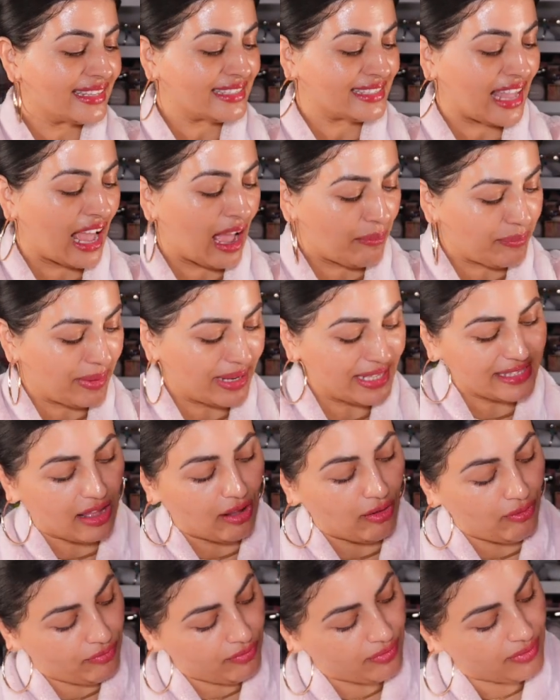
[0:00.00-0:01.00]
stop
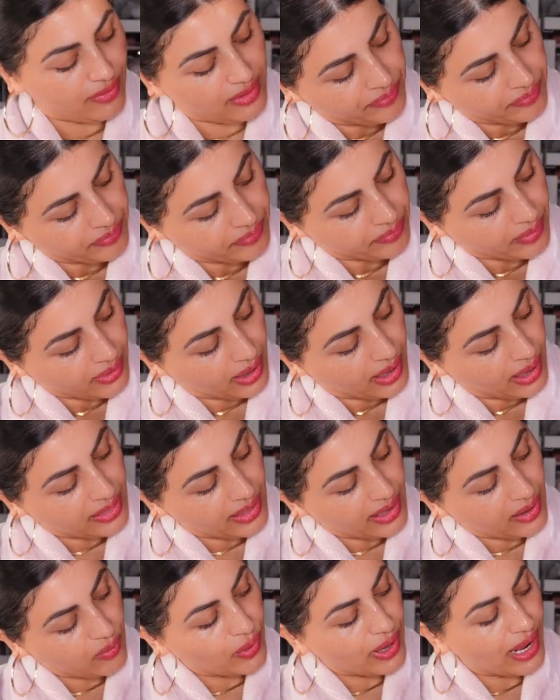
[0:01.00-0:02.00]
myself. And
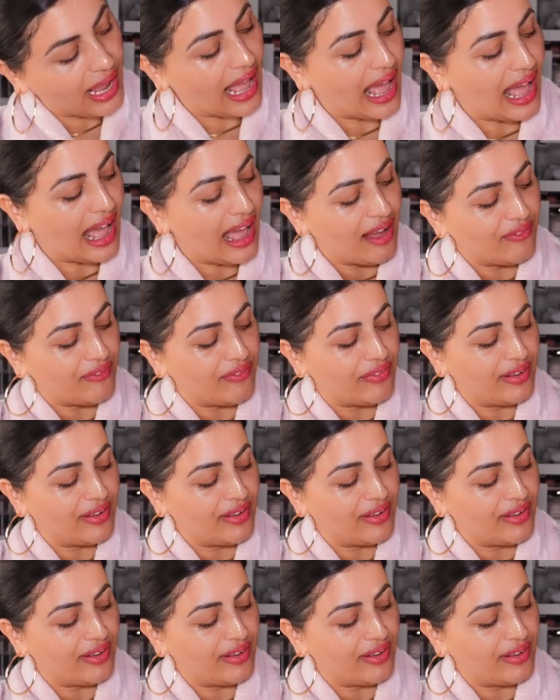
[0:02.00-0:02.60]
then we have